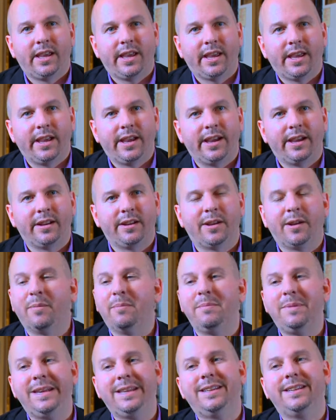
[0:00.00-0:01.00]
and
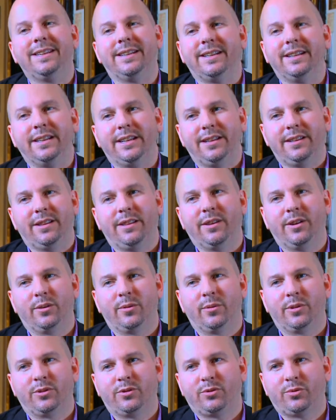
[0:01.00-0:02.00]
immediately
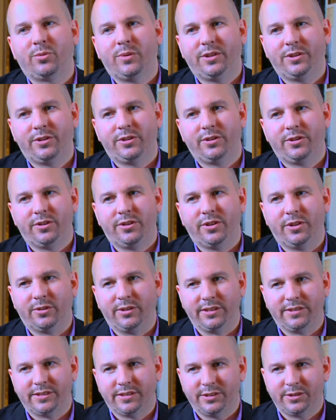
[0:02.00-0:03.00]
there were Twitter
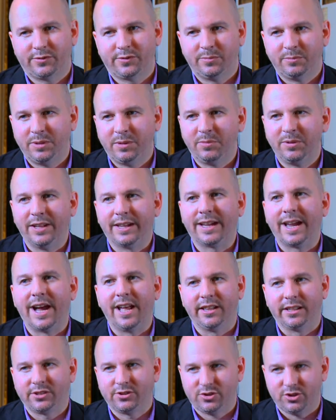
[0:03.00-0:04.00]
notices from people like
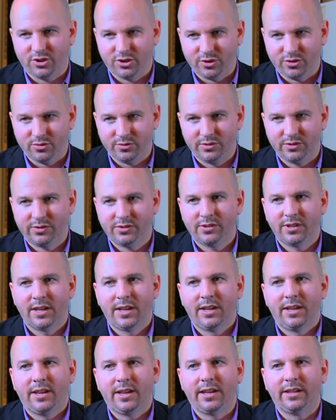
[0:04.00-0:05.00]
Alex Jones
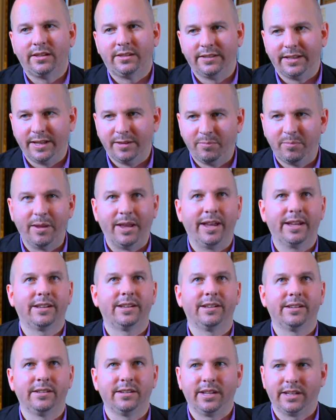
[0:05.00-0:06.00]
and Glenn
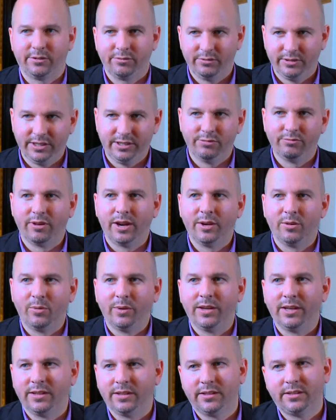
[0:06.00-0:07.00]
Beck and like really right
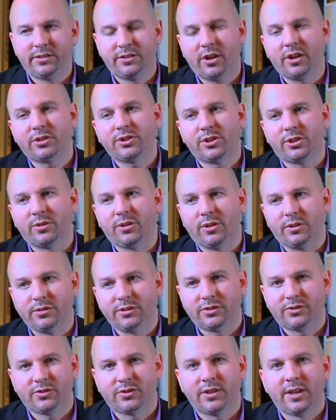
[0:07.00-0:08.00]
wing talk show
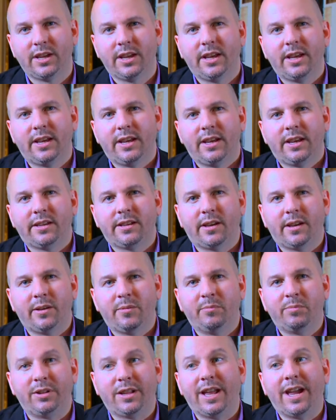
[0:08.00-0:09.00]
hosts
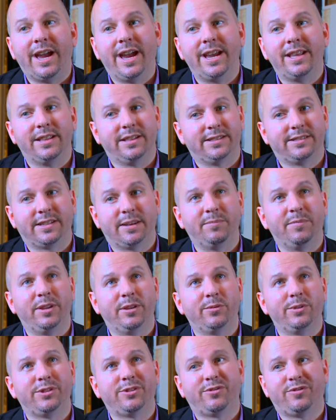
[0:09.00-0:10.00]
implying that
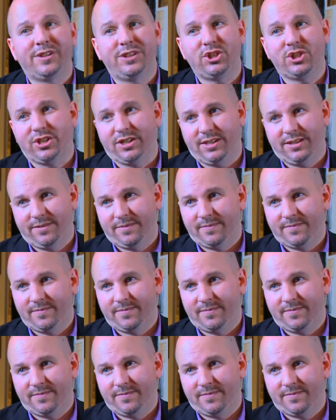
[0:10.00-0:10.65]
something was fishy.